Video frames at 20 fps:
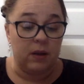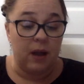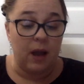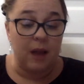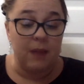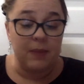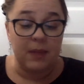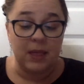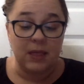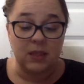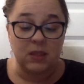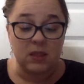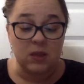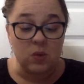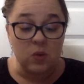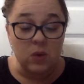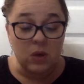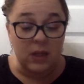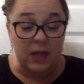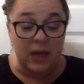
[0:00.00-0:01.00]
I mean,
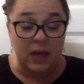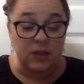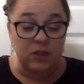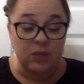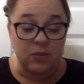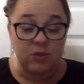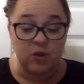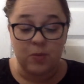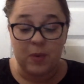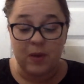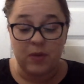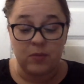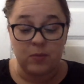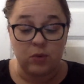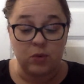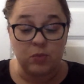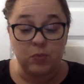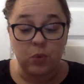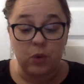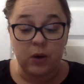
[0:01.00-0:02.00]
school classrooms are about the
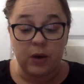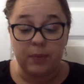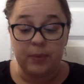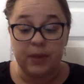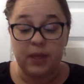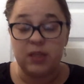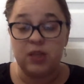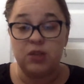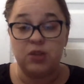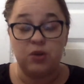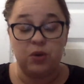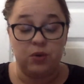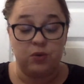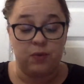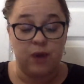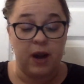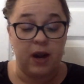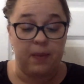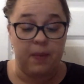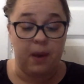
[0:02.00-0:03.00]
most boring places you can
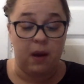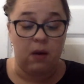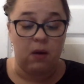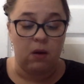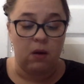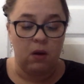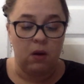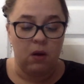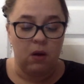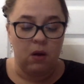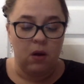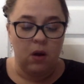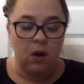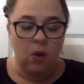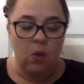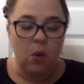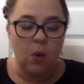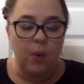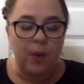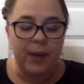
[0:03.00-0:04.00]
write about.
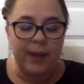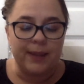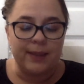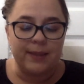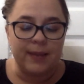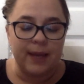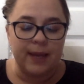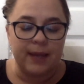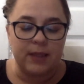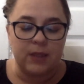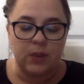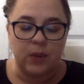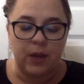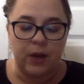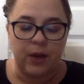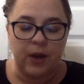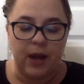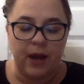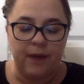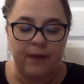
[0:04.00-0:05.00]
What would I say so I
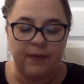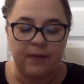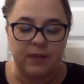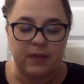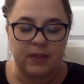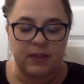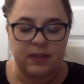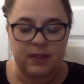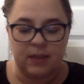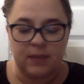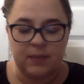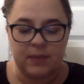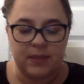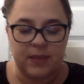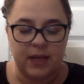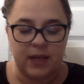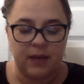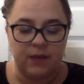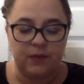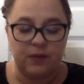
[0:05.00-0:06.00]
could have some
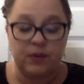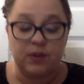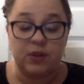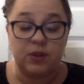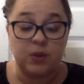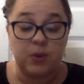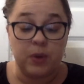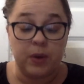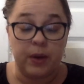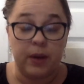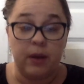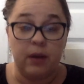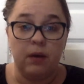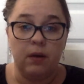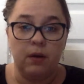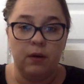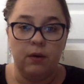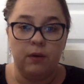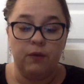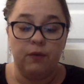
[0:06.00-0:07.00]
setting for the story?
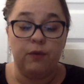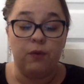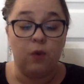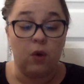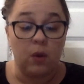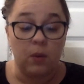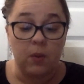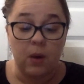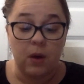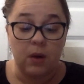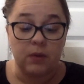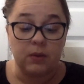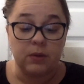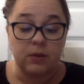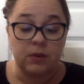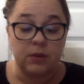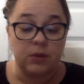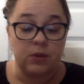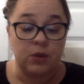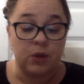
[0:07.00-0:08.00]
4 walls,
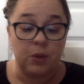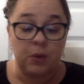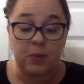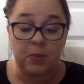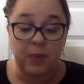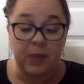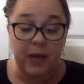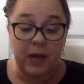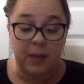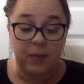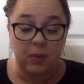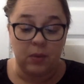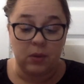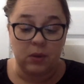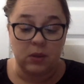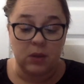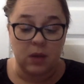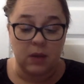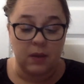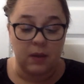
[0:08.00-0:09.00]
2 with blackboards
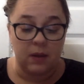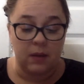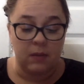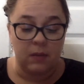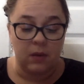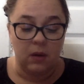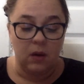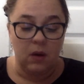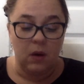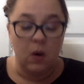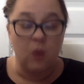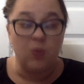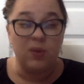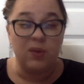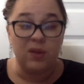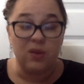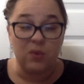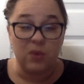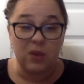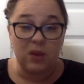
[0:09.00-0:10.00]
on them, only
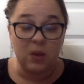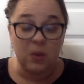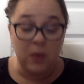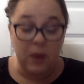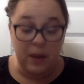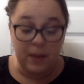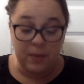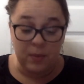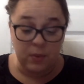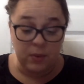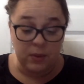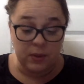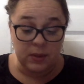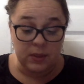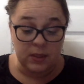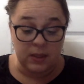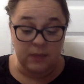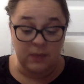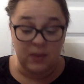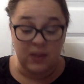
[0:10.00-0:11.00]
they're really whiteboards,
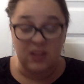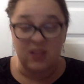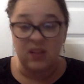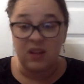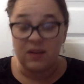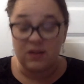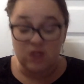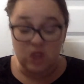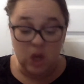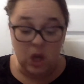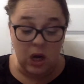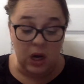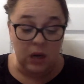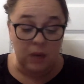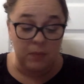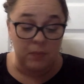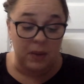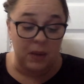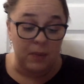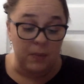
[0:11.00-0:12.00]
and instead of chalk,
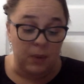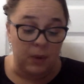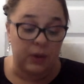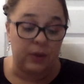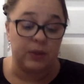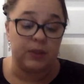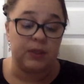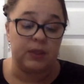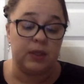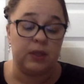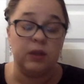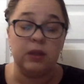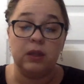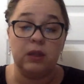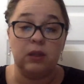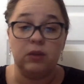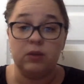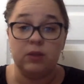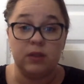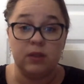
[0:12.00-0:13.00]
big markers sit on the
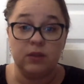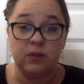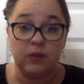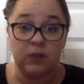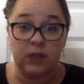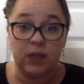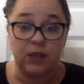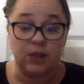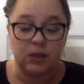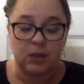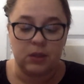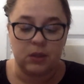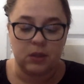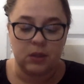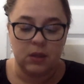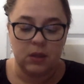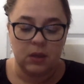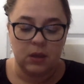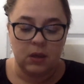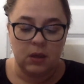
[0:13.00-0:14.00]
little silver ledges.
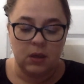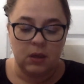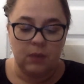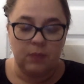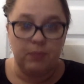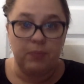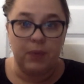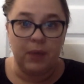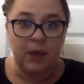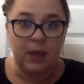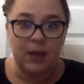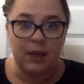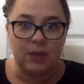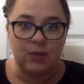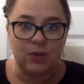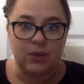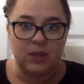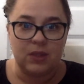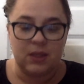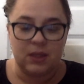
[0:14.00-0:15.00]
Big,
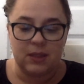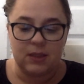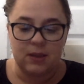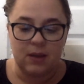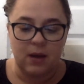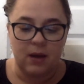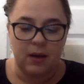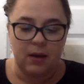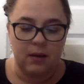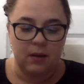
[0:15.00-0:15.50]
interesting set.